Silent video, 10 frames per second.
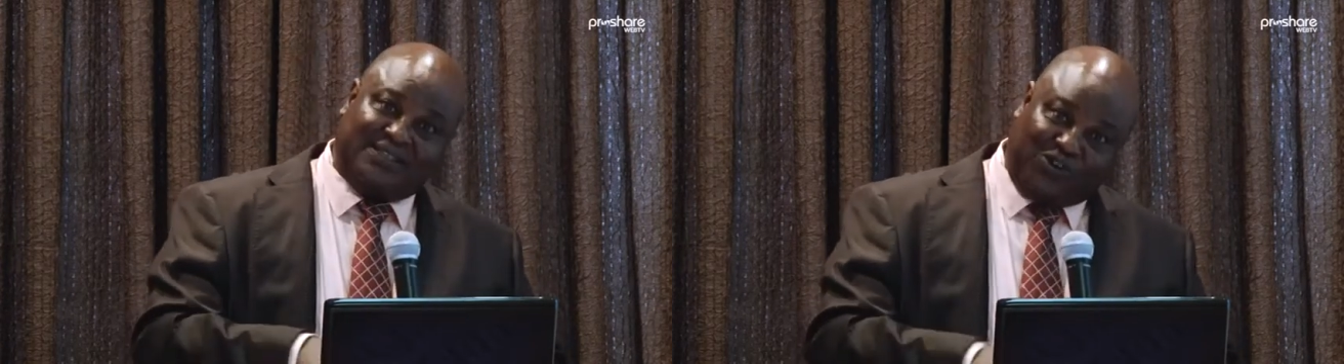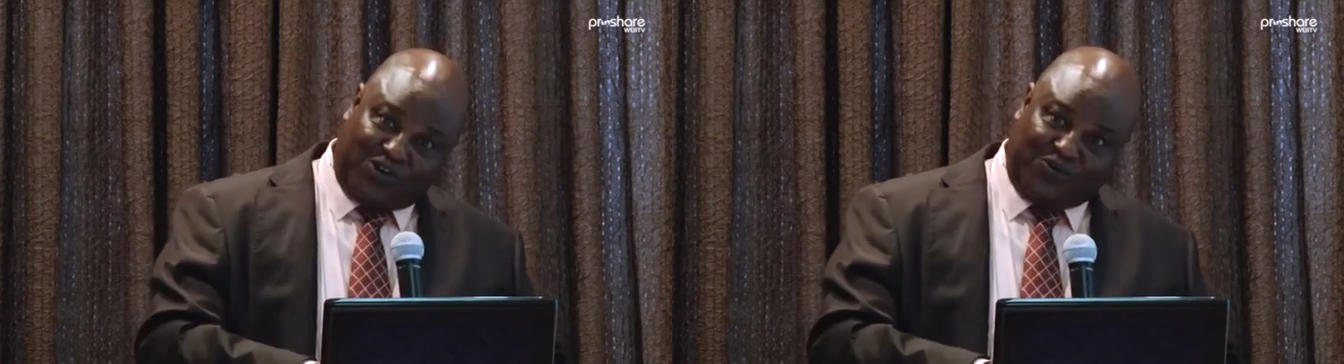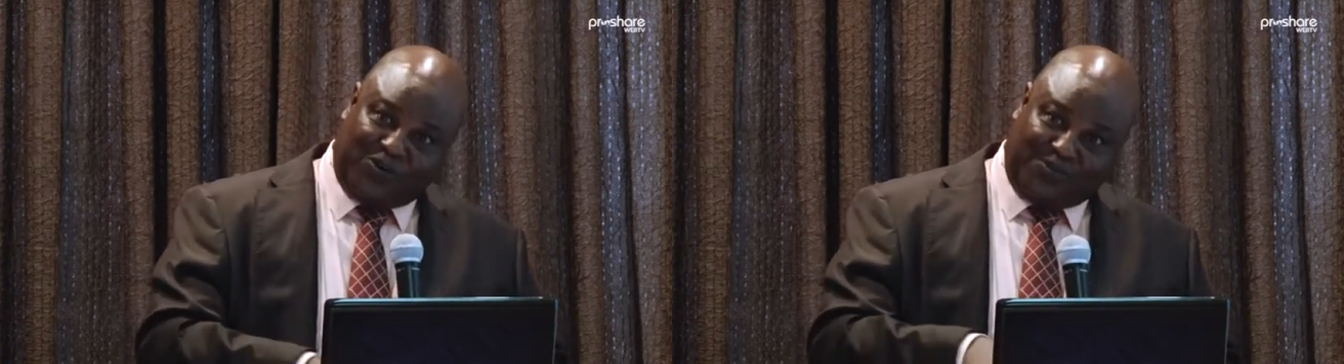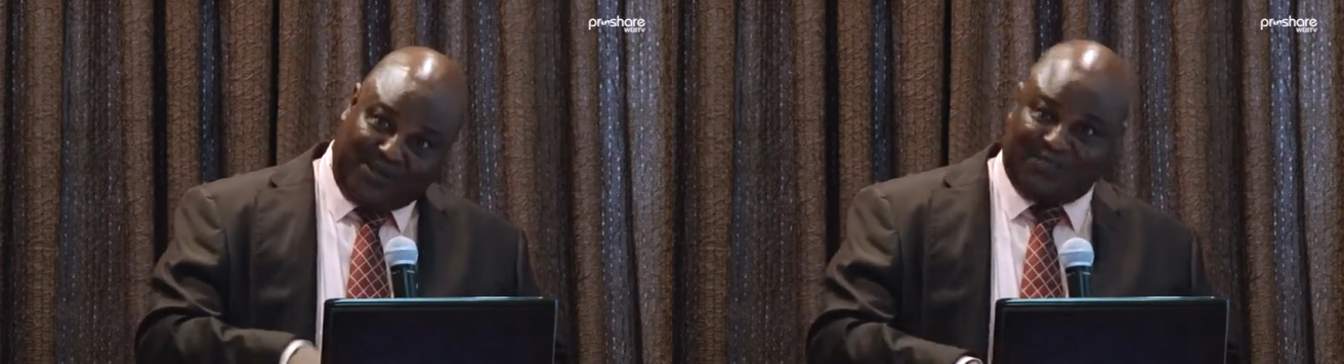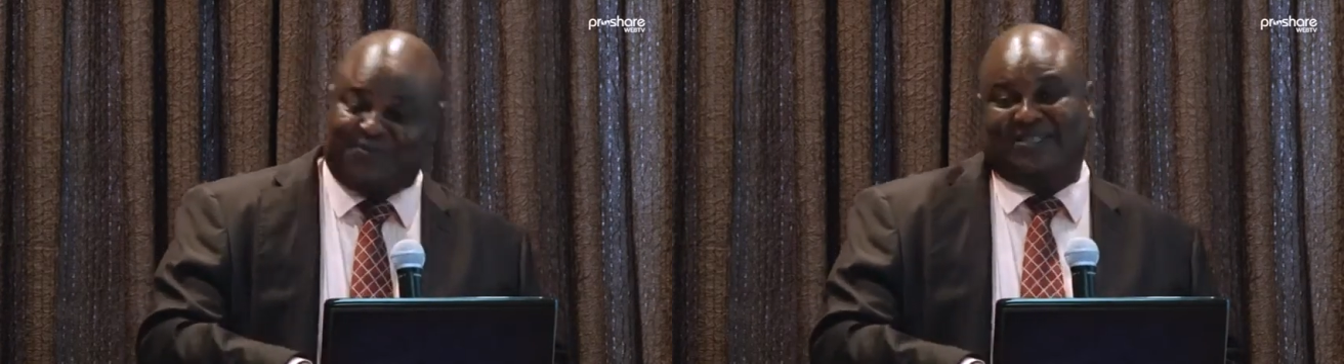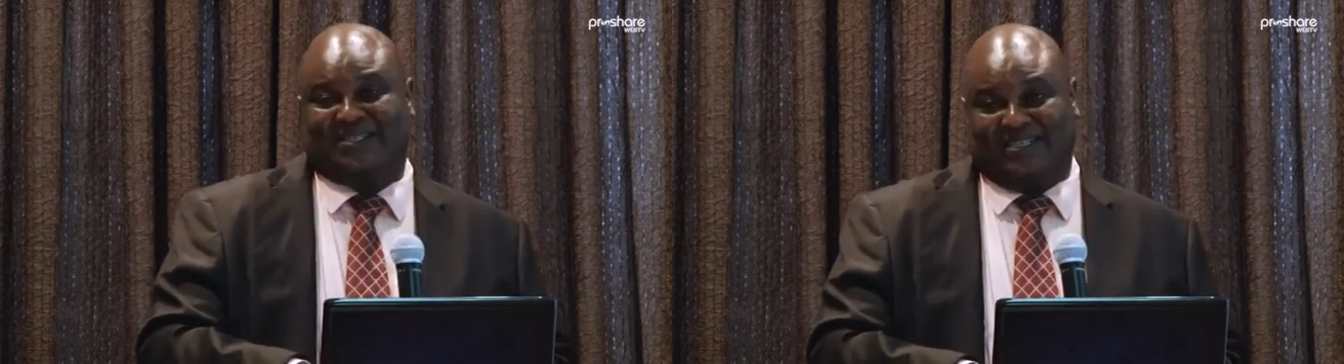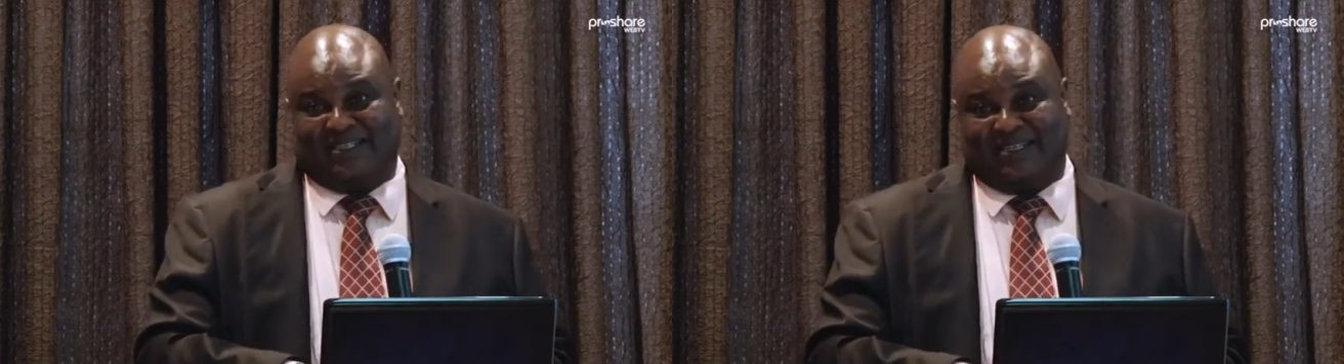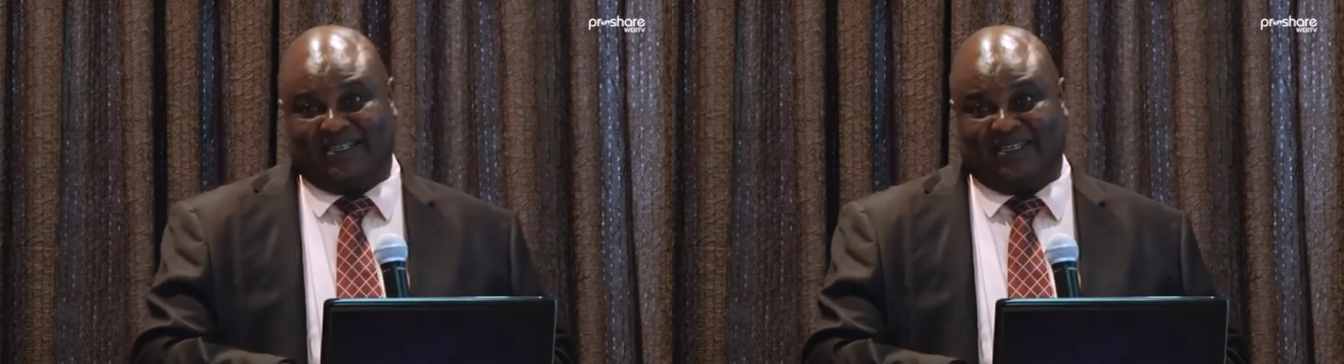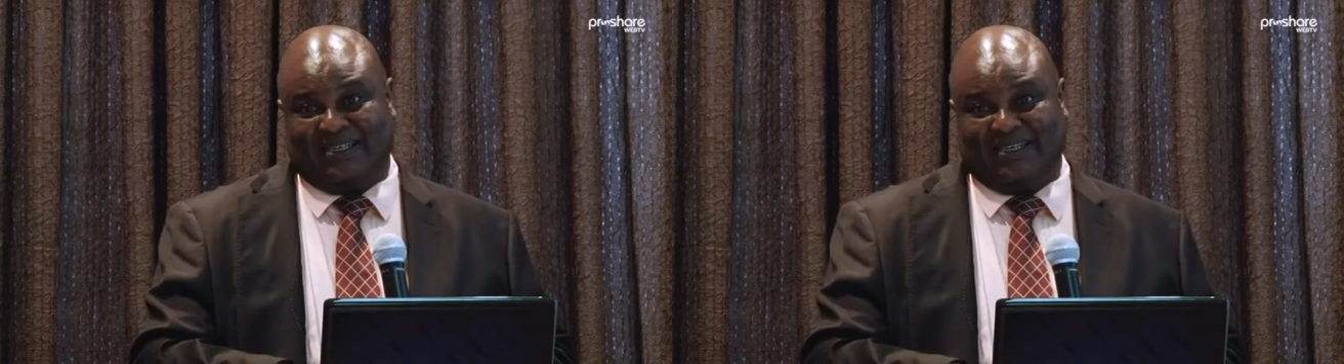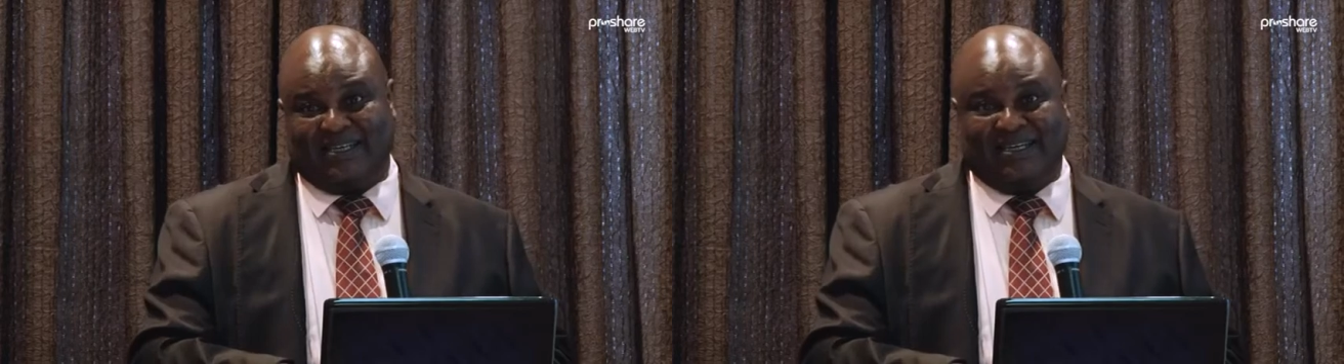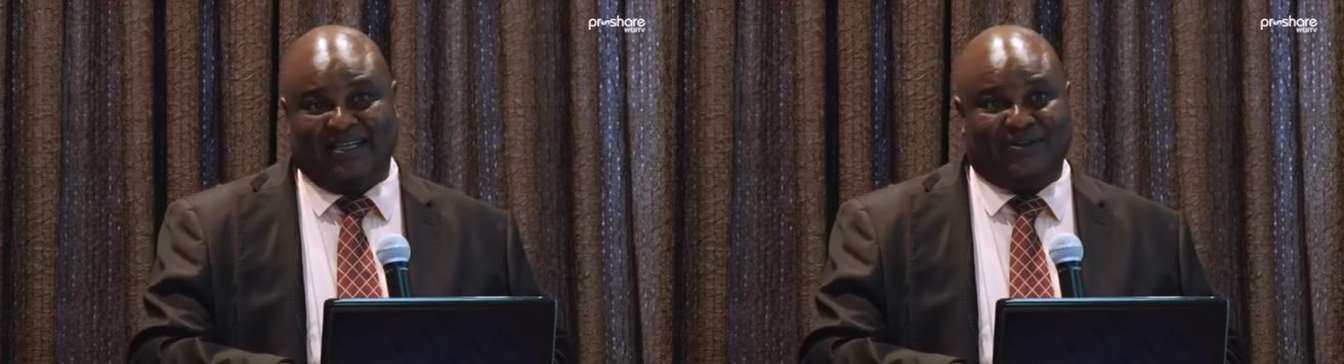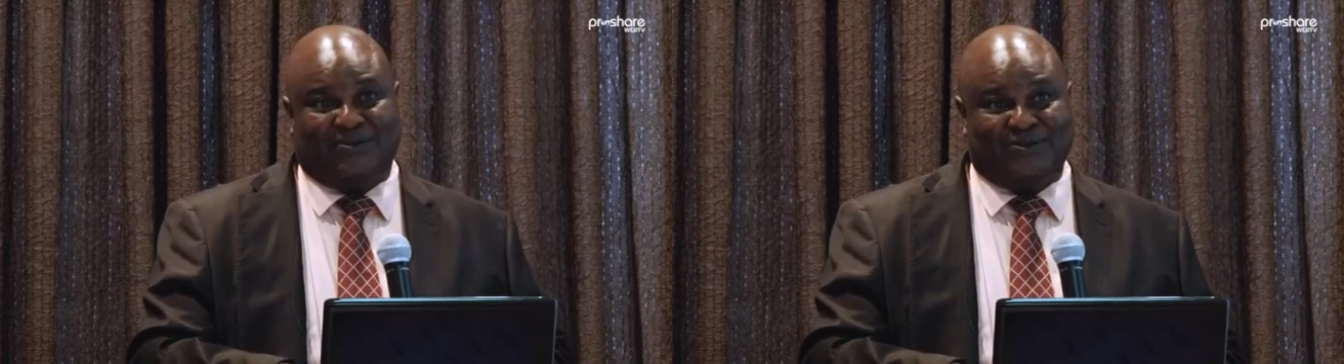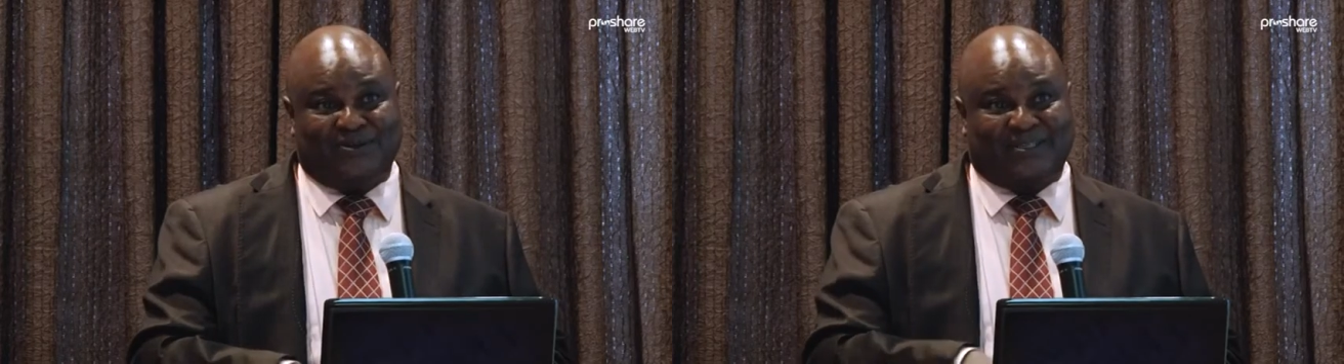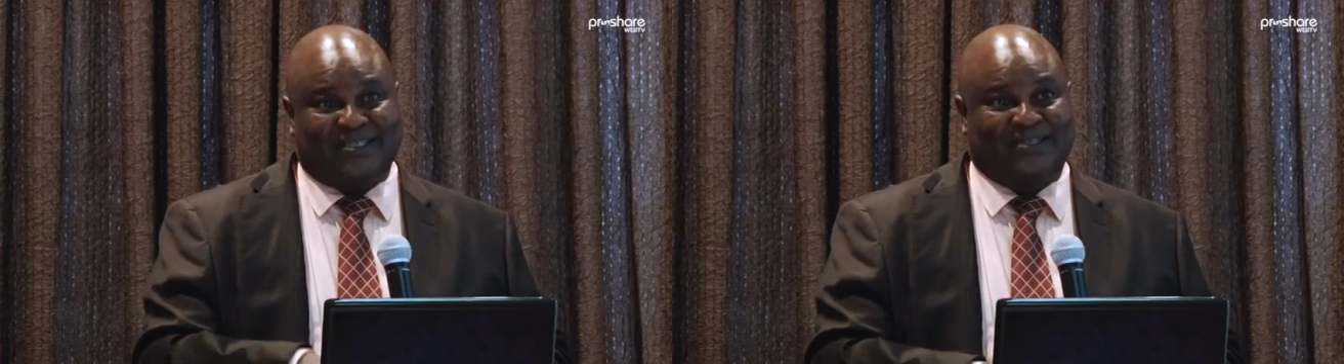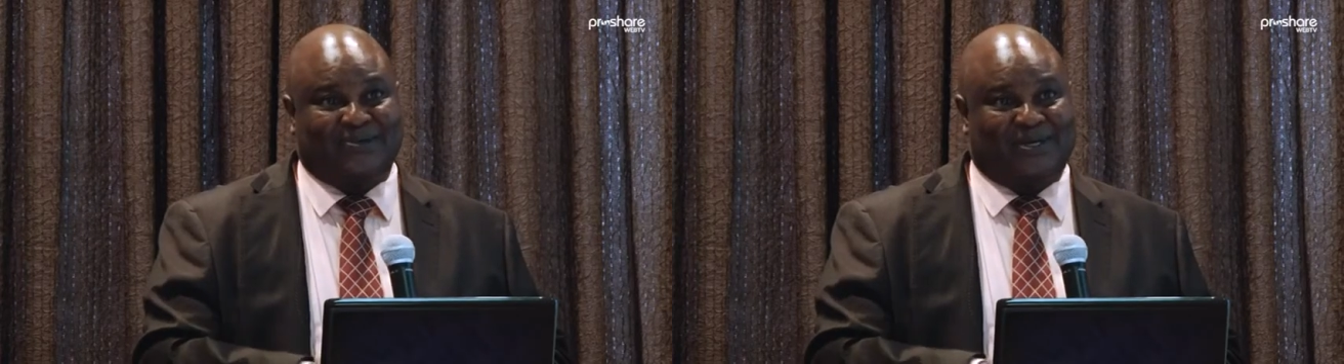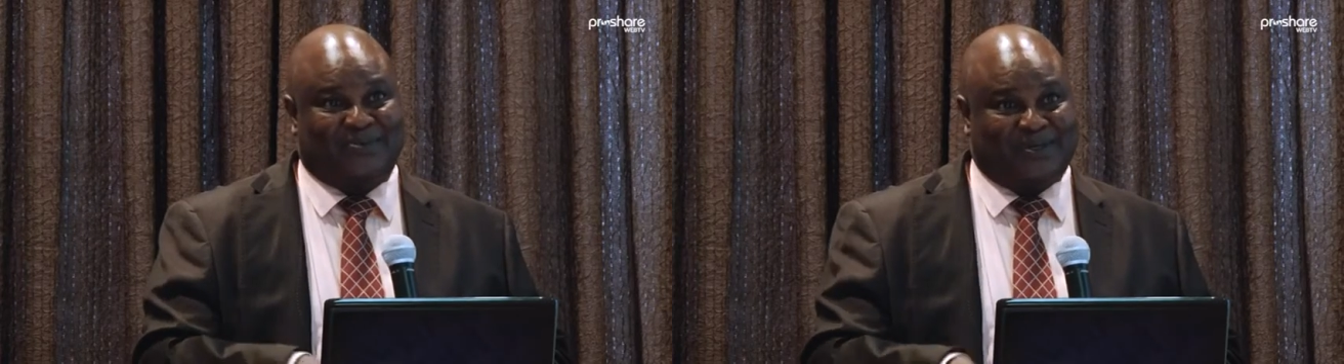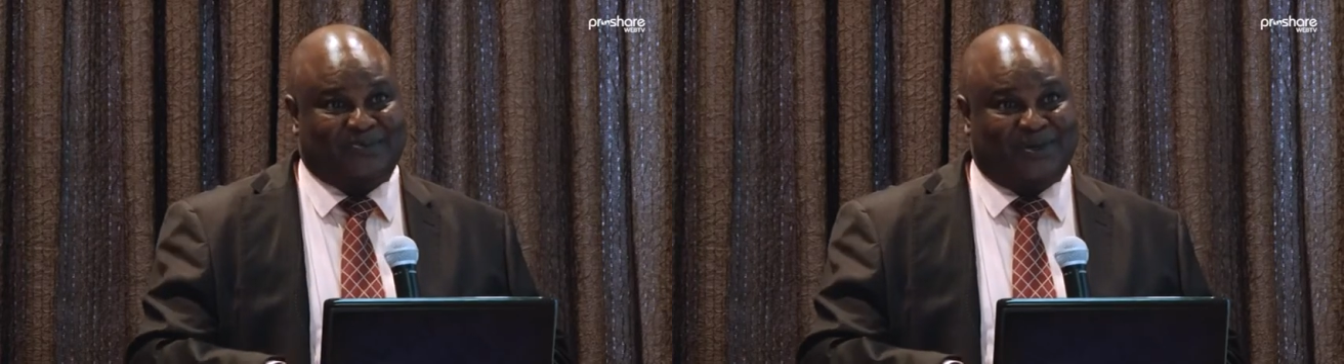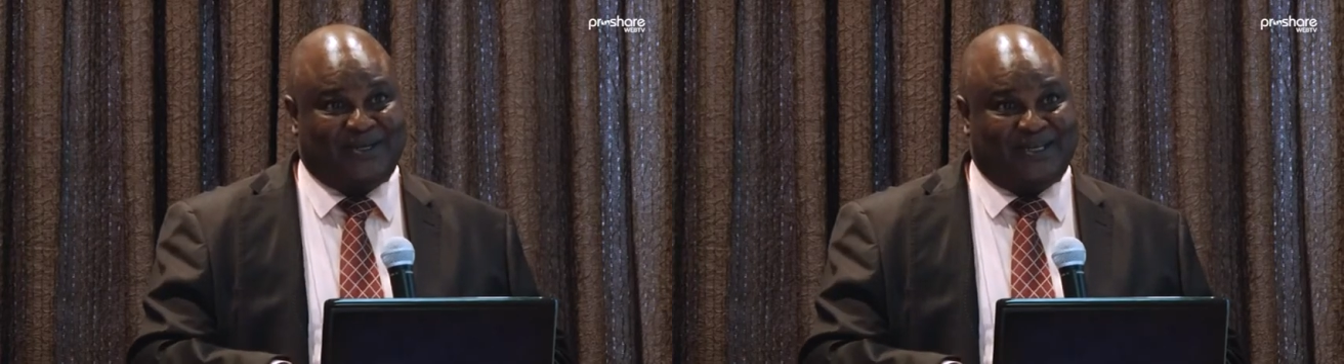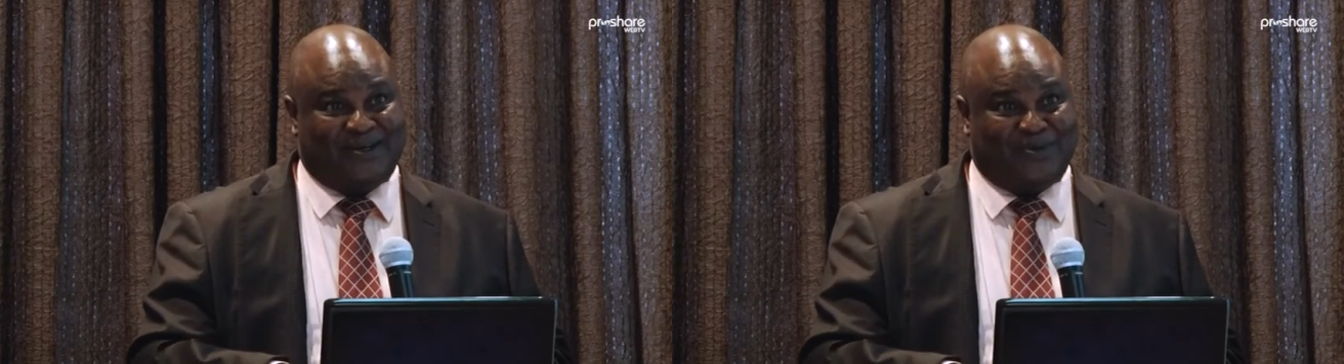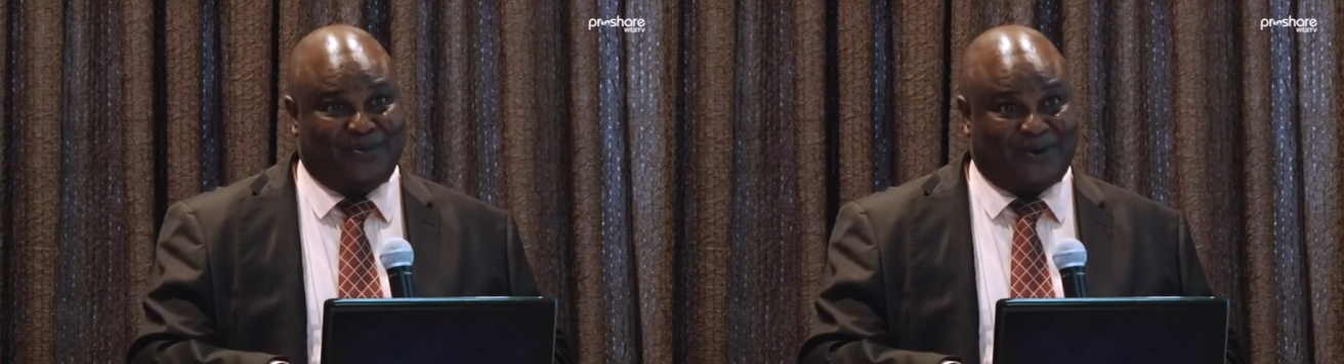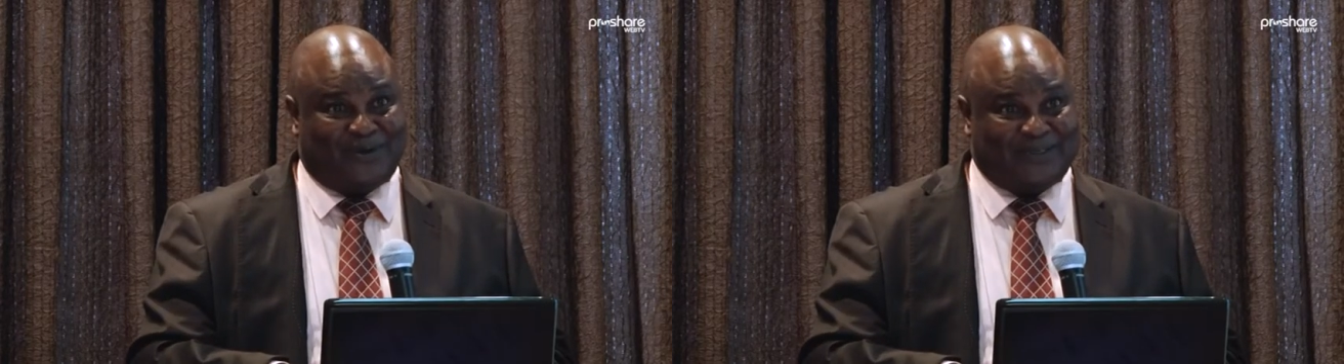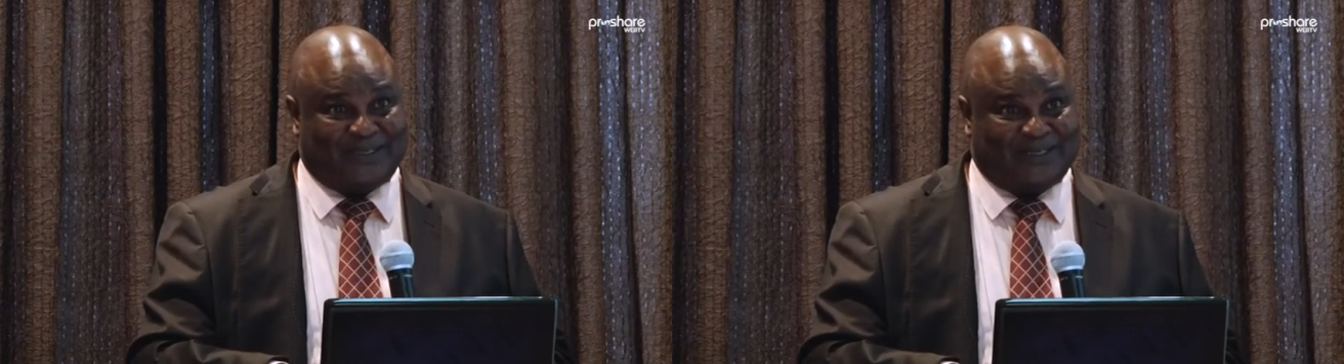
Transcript: governor means business, do you think they will remit money home or not?